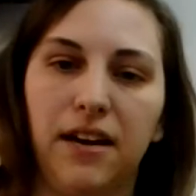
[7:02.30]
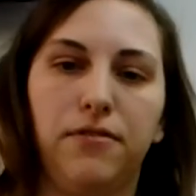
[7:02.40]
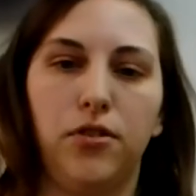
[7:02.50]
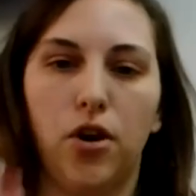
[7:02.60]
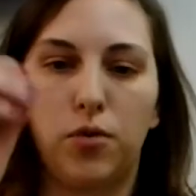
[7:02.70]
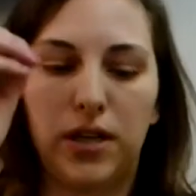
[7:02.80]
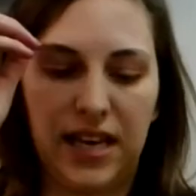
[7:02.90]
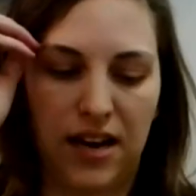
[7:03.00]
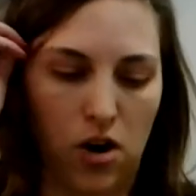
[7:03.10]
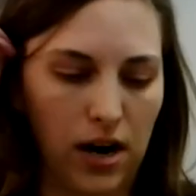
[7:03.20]
if you know what
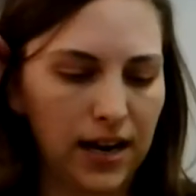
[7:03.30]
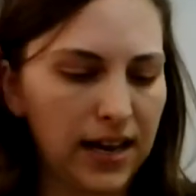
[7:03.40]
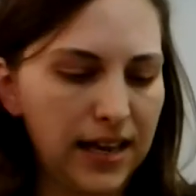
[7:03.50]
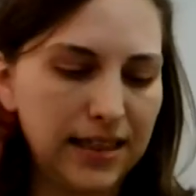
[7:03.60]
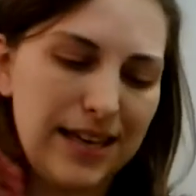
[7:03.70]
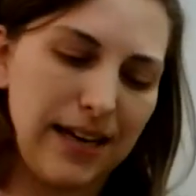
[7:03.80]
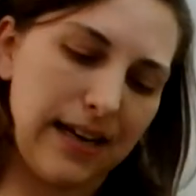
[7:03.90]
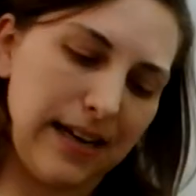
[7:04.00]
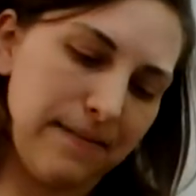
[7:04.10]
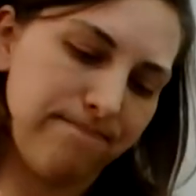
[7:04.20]
they are. The